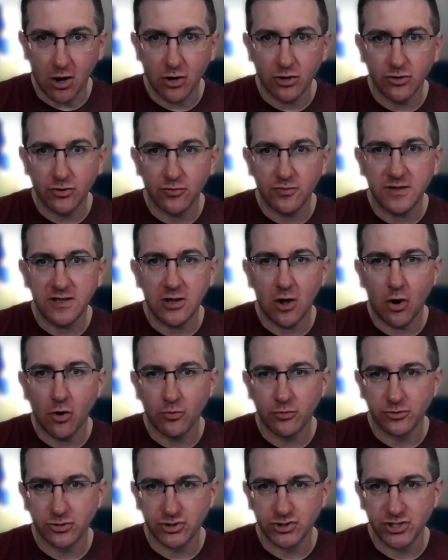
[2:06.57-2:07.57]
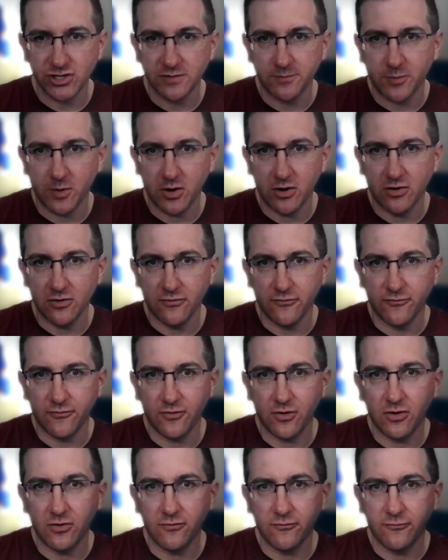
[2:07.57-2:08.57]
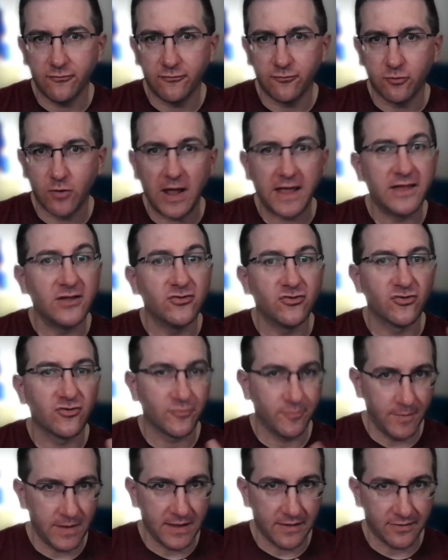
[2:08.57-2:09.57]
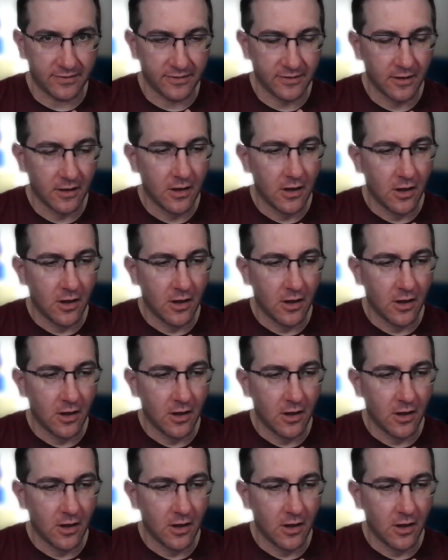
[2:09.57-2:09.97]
under the ownership of, of Ryan Smith,